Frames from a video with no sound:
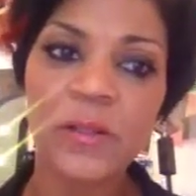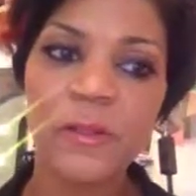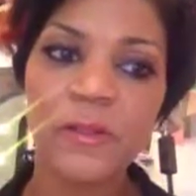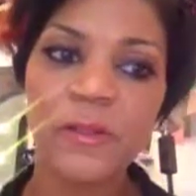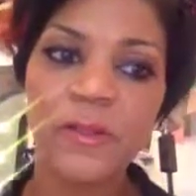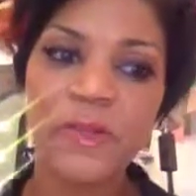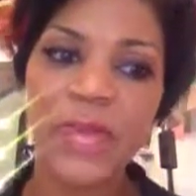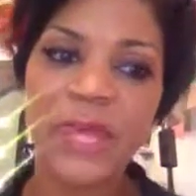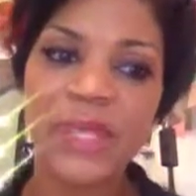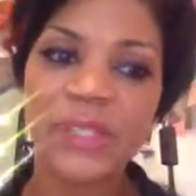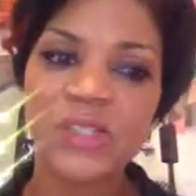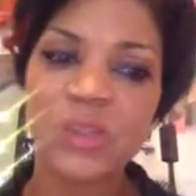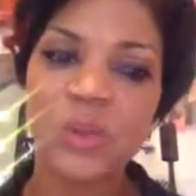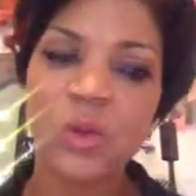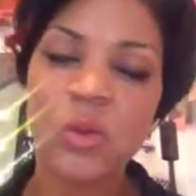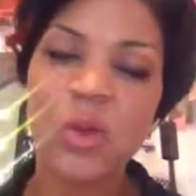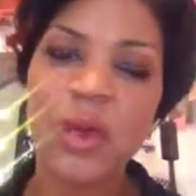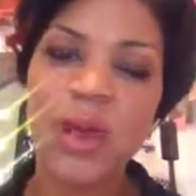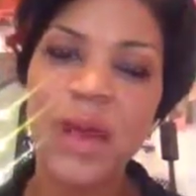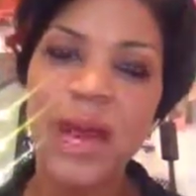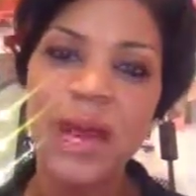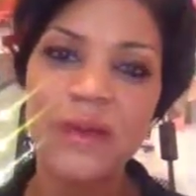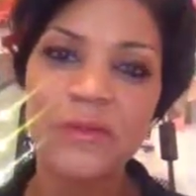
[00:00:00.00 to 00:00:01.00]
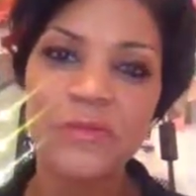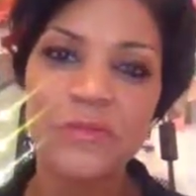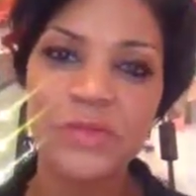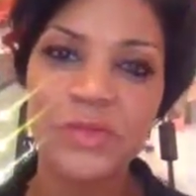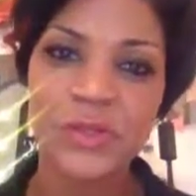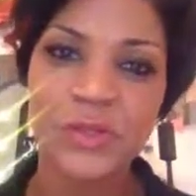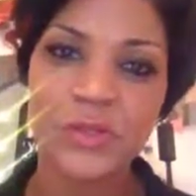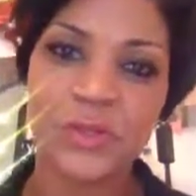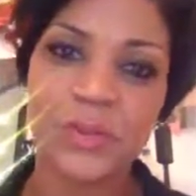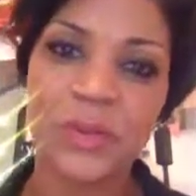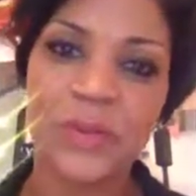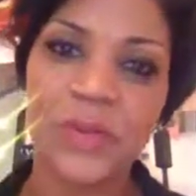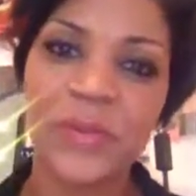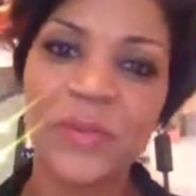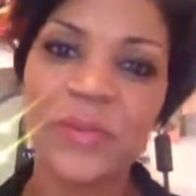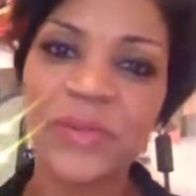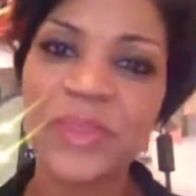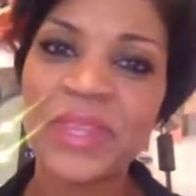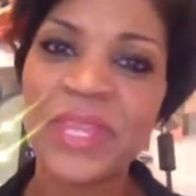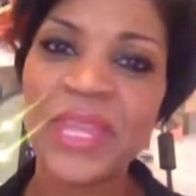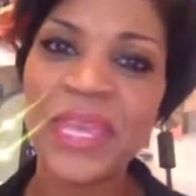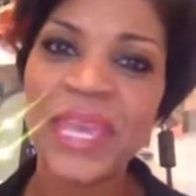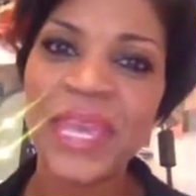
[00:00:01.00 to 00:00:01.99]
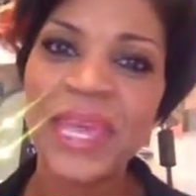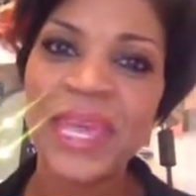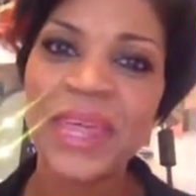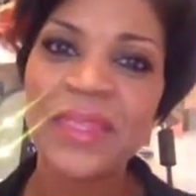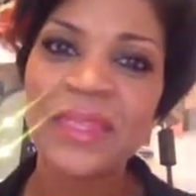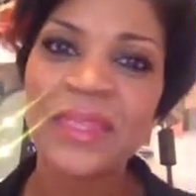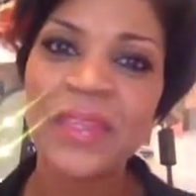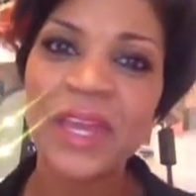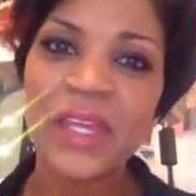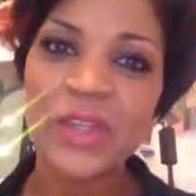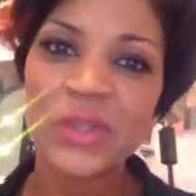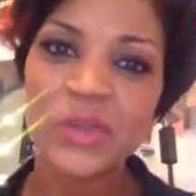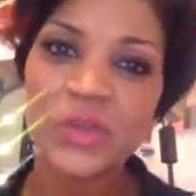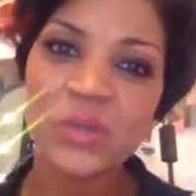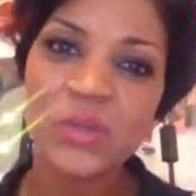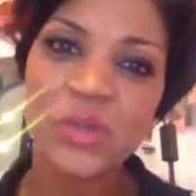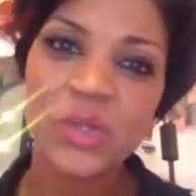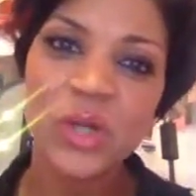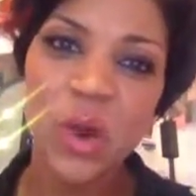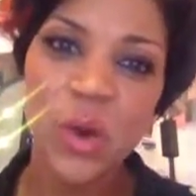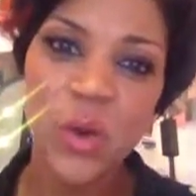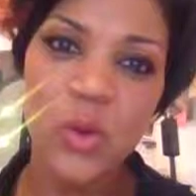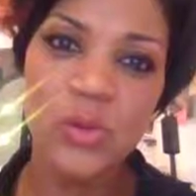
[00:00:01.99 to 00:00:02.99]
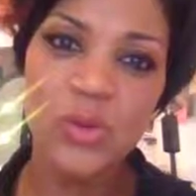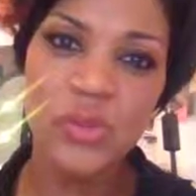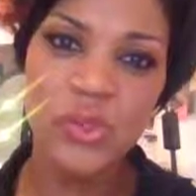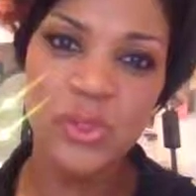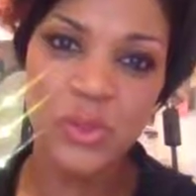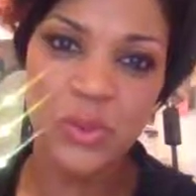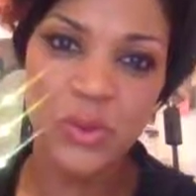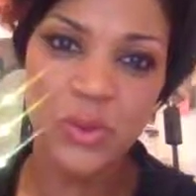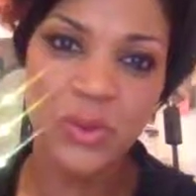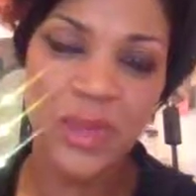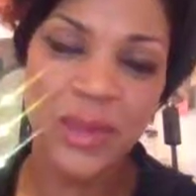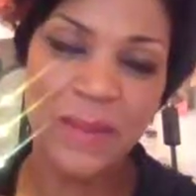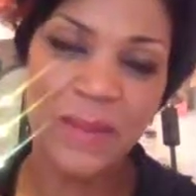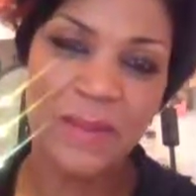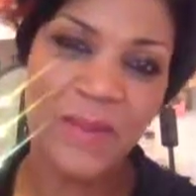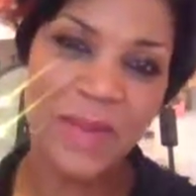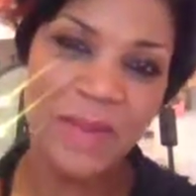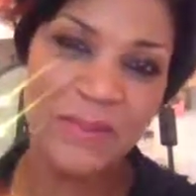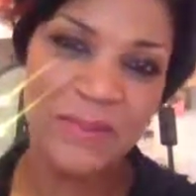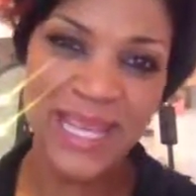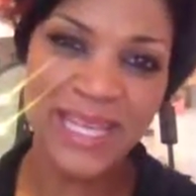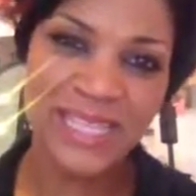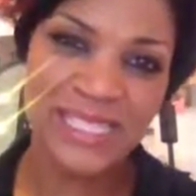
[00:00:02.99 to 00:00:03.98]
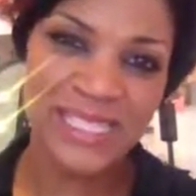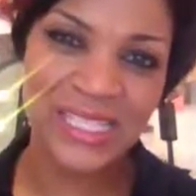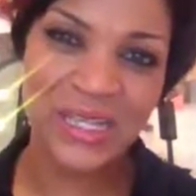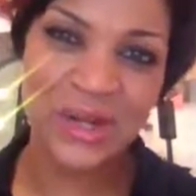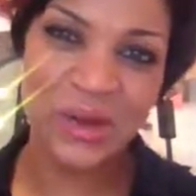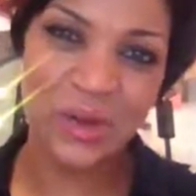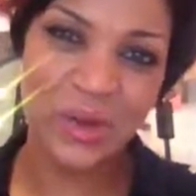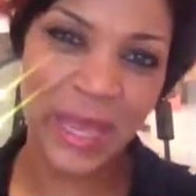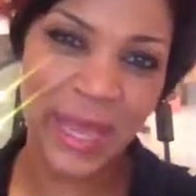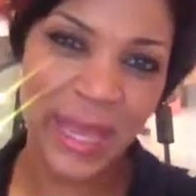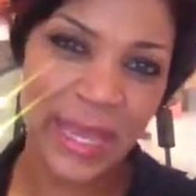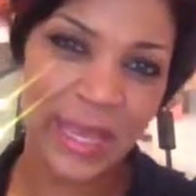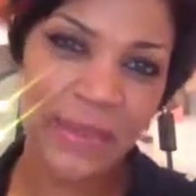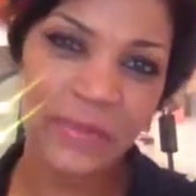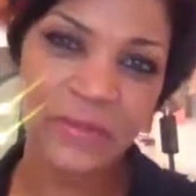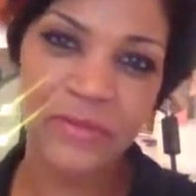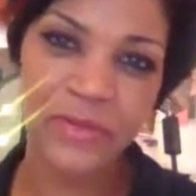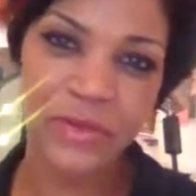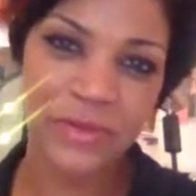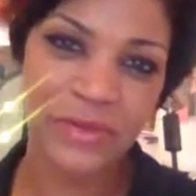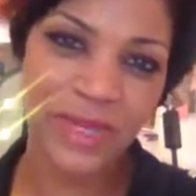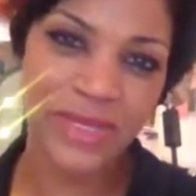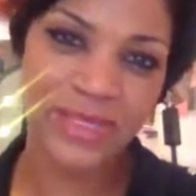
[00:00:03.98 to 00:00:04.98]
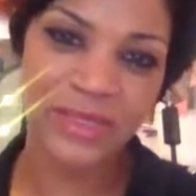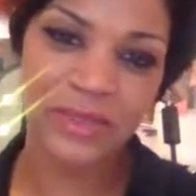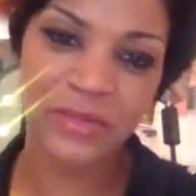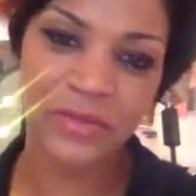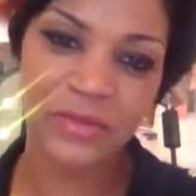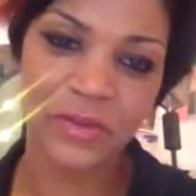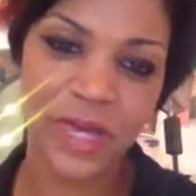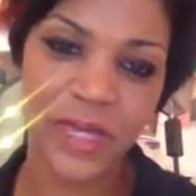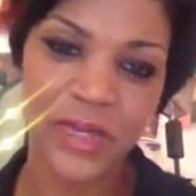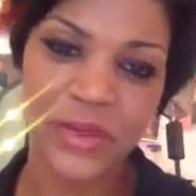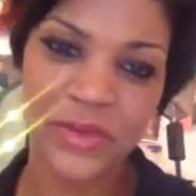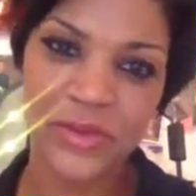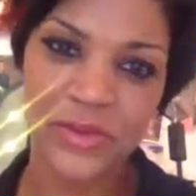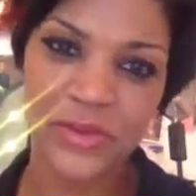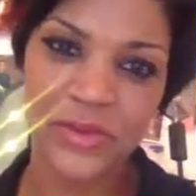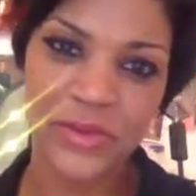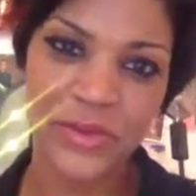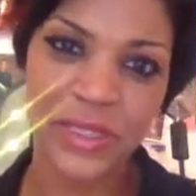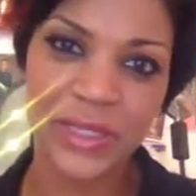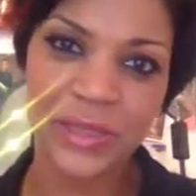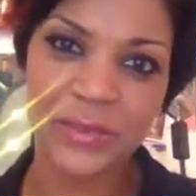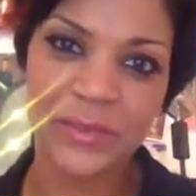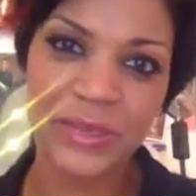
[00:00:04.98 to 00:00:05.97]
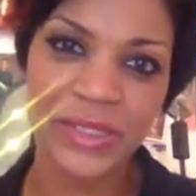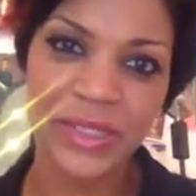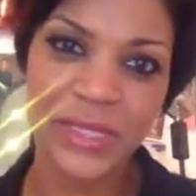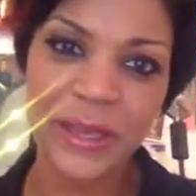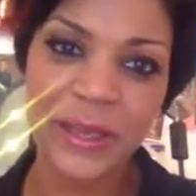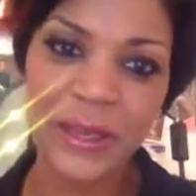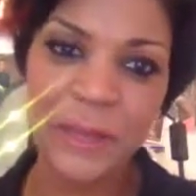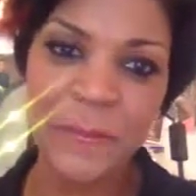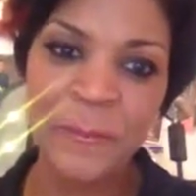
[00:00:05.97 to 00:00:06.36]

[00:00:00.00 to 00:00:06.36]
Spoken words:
that's so comfortable that you go to, that it makes it okay for you not to fight your dreams.